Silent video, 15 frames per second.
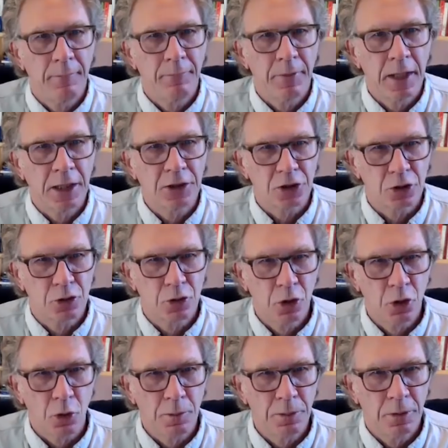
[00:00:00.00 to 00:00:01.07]
as a
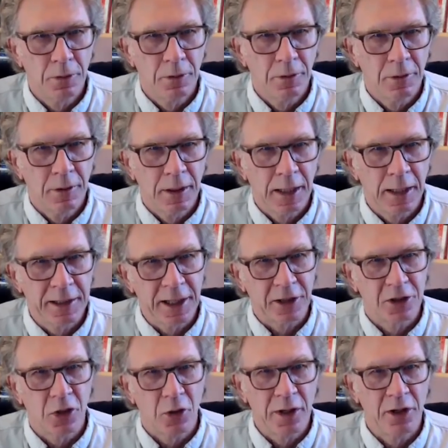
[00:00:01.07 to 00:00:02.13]
group and get
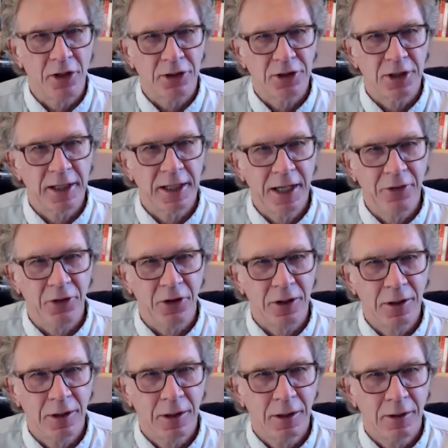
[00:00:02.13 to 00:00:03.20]
coherent
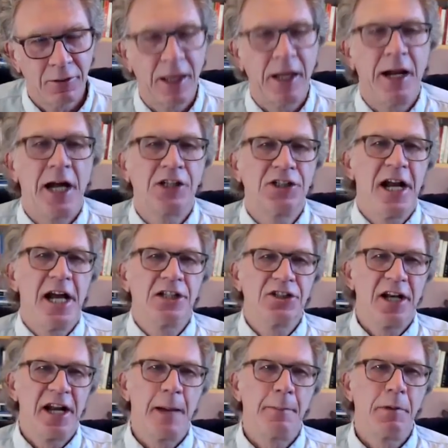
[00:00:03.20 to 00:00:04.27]
together, that actually has
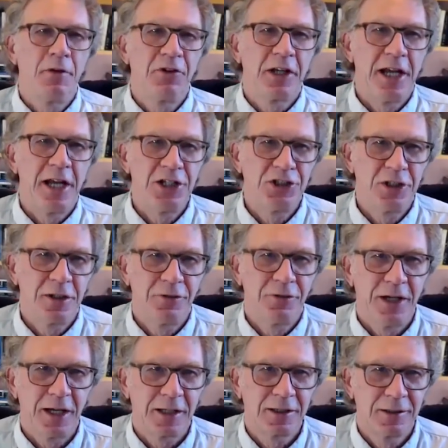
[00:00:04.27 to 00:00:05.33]
an amplification
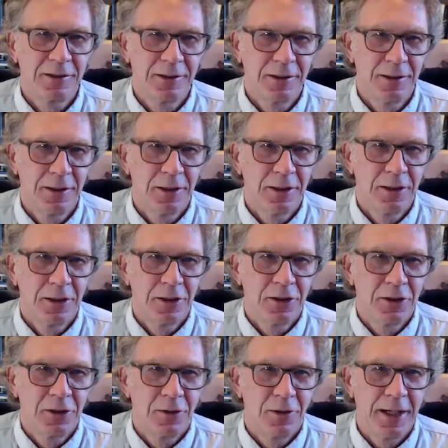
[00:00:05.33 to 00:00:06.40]
effect,
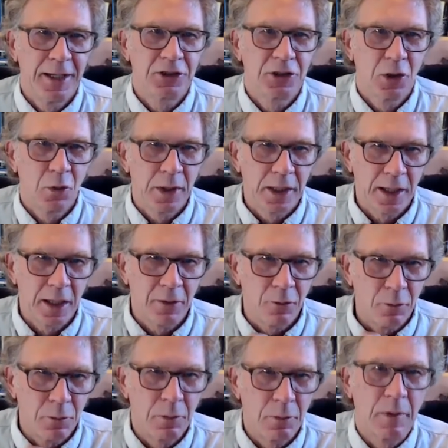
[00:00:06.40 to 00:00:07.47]
right? So we kind of
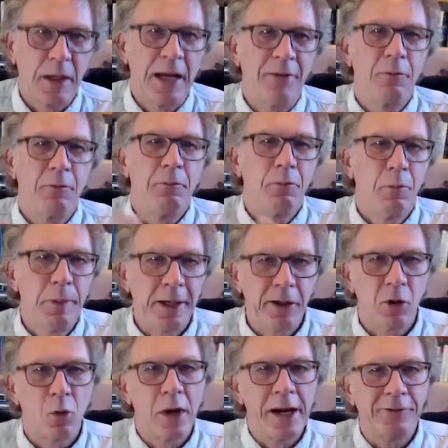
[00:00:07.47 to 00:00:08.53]
have
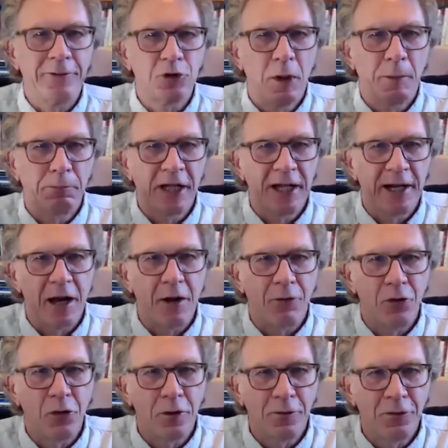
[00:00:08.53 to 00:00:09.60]
bigger waves rippling out
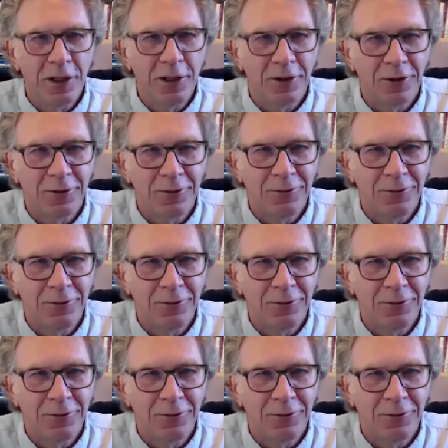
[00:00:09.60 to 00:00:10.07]
through the field.